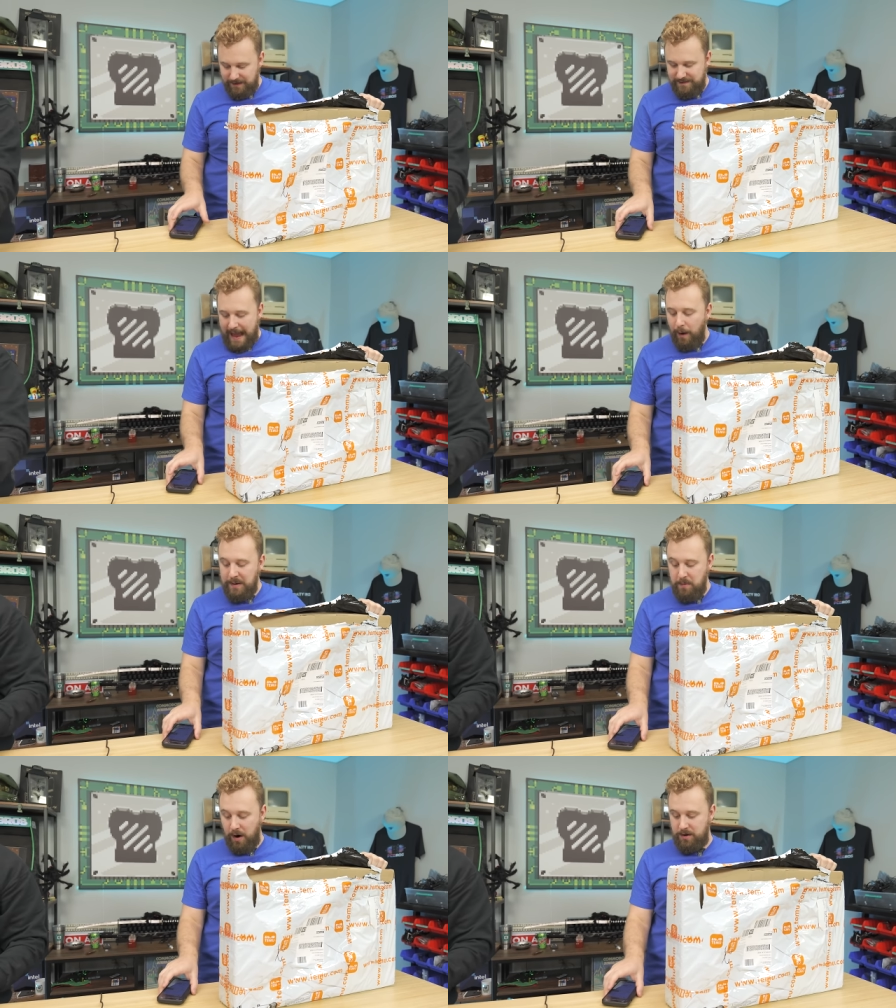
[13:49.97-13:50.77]
the
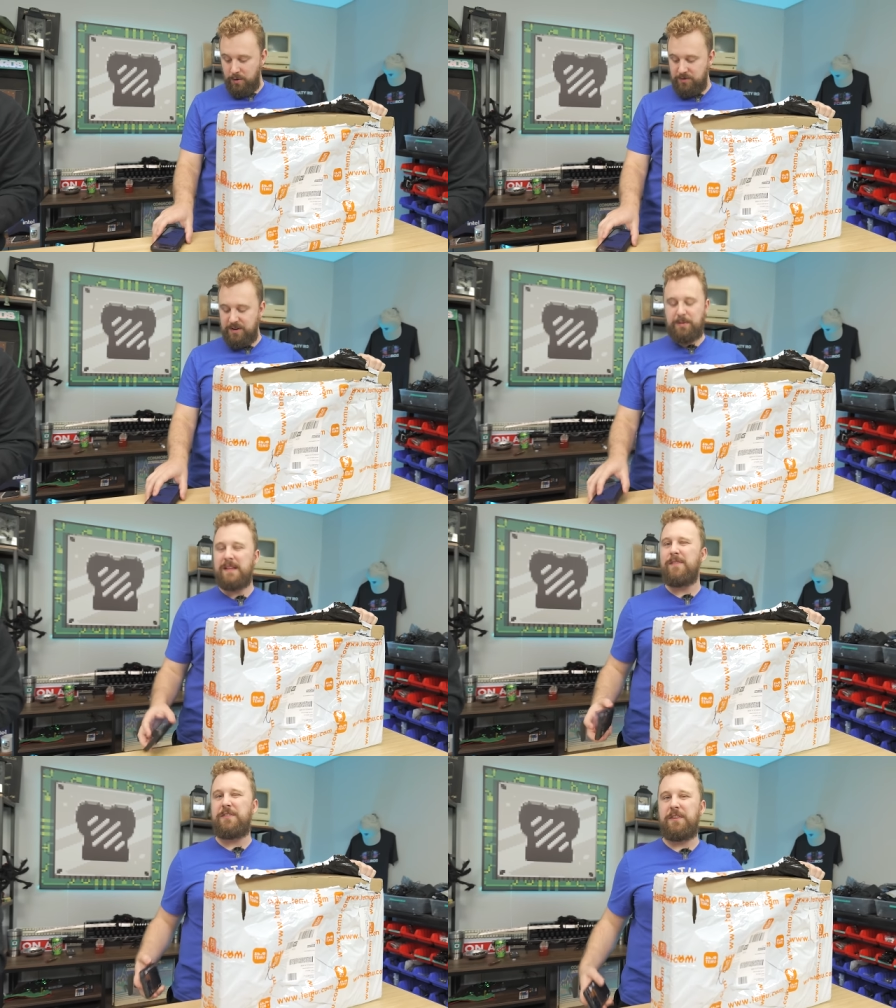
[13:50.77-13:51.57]
Xiaomi monitor, which I
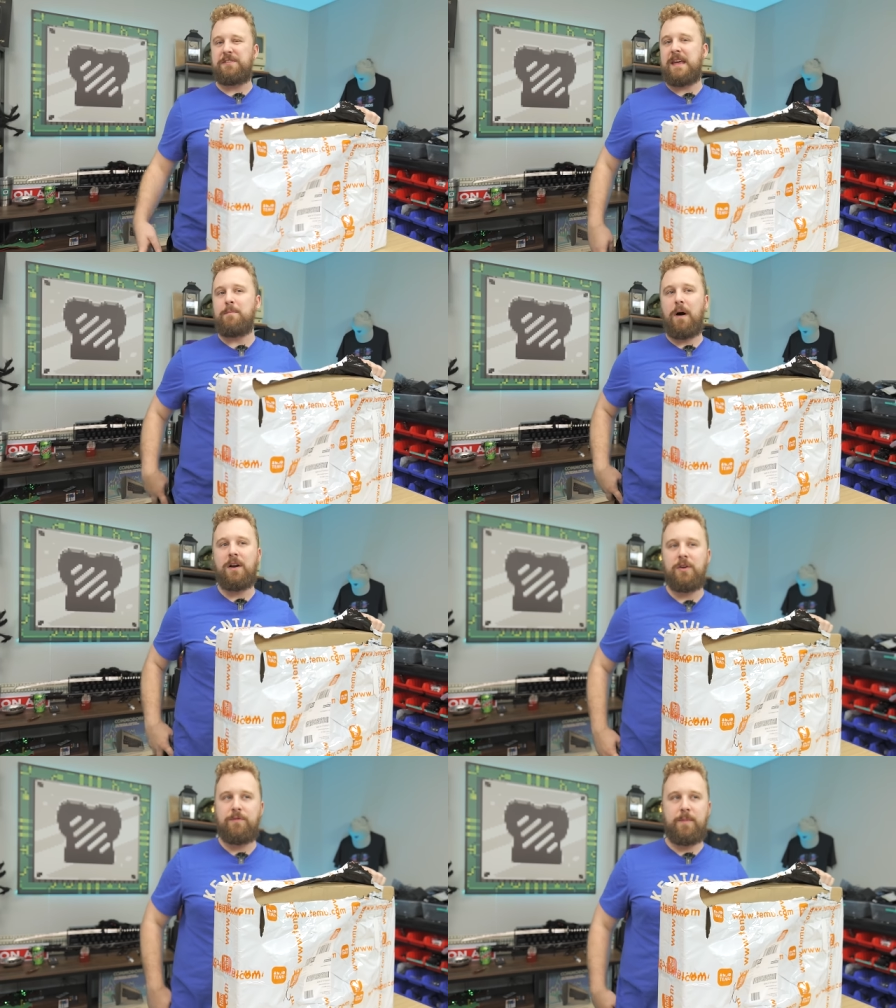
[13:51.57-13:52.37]
believe it's the same
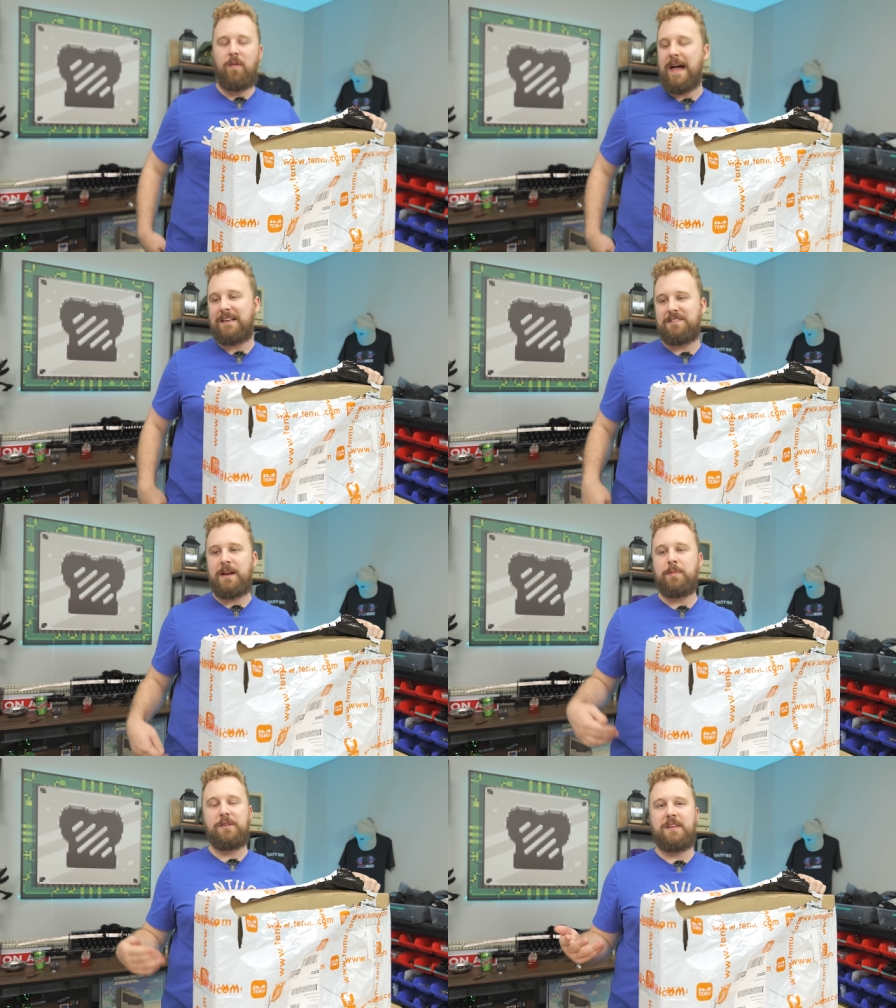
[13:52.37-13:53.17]
monitor from the last
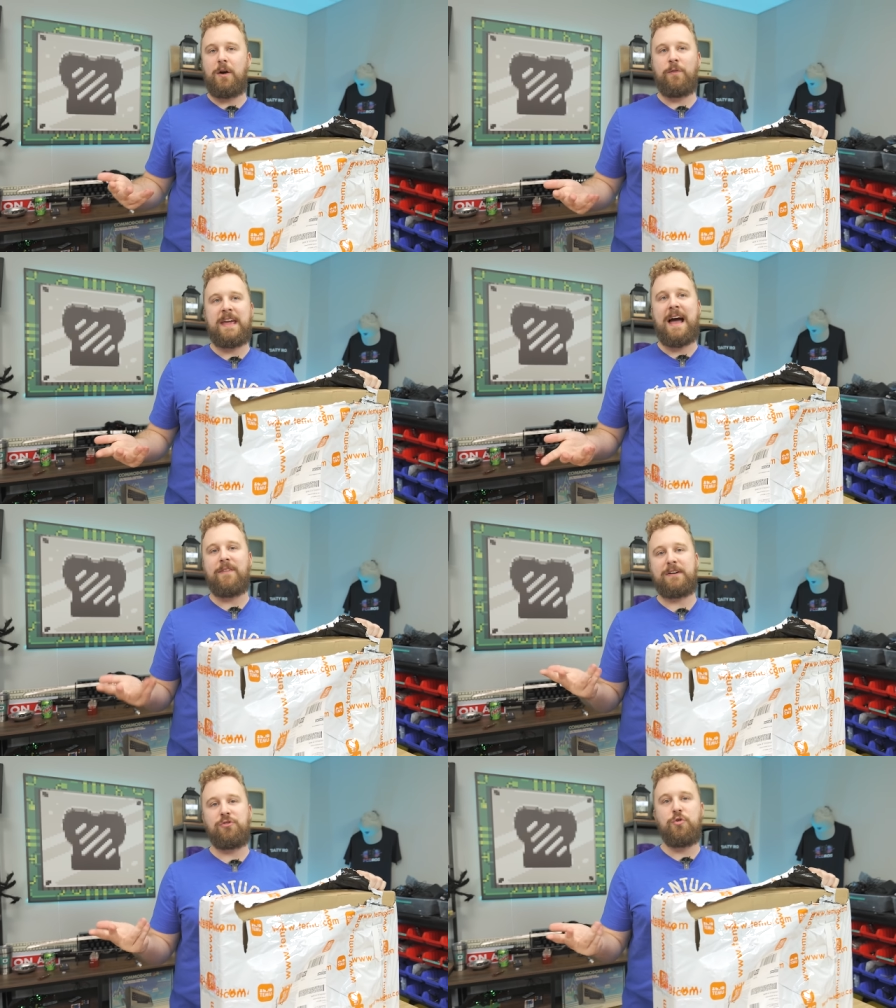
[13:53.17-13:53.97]
setup because they only have
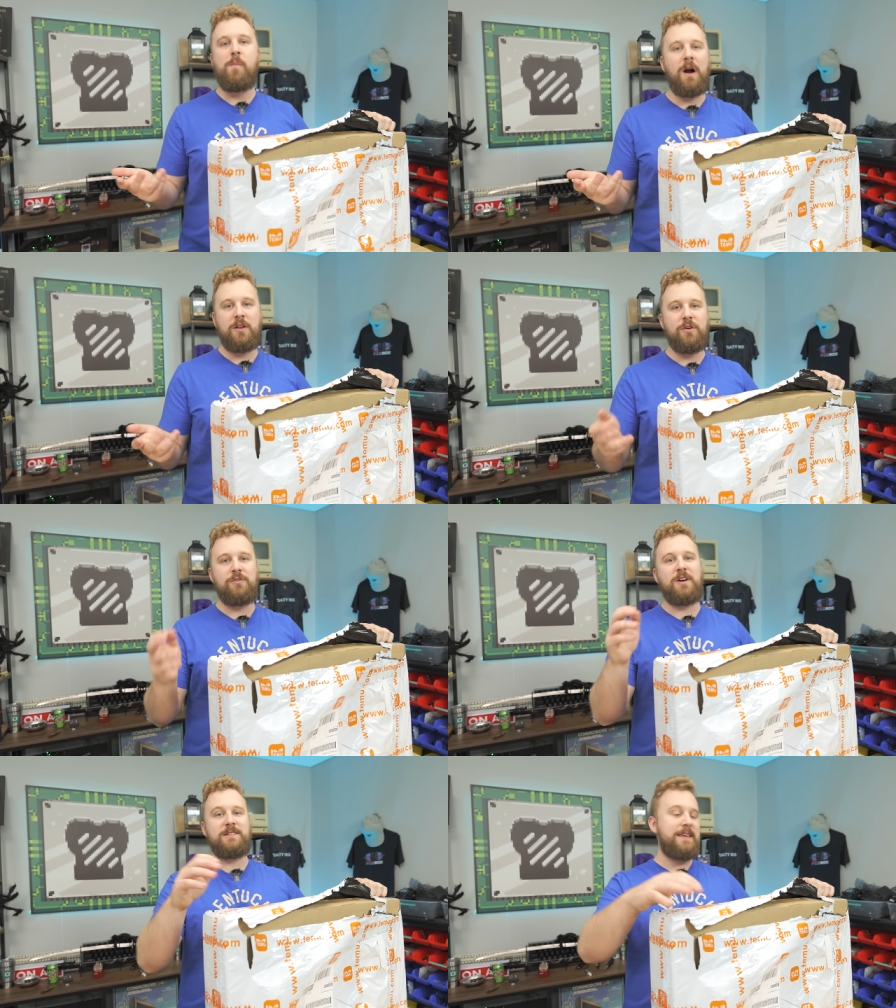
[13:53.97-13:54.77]
like two
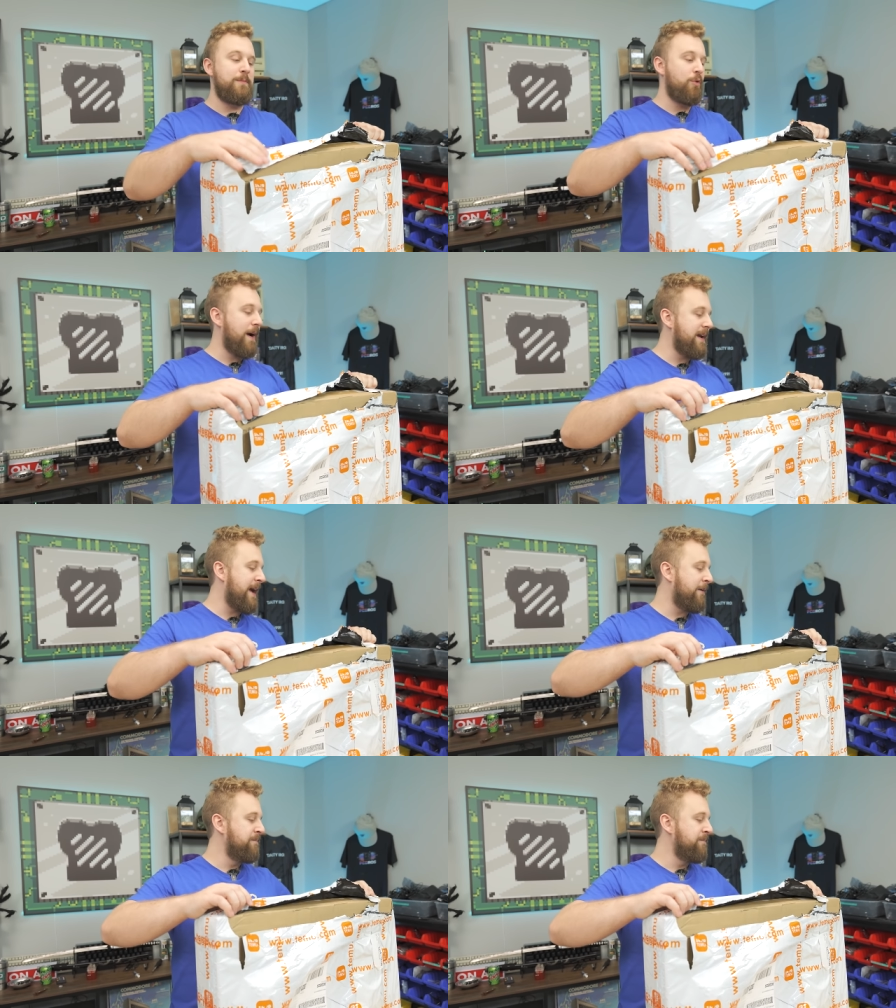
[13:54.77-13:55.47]
monitors on Temu right now.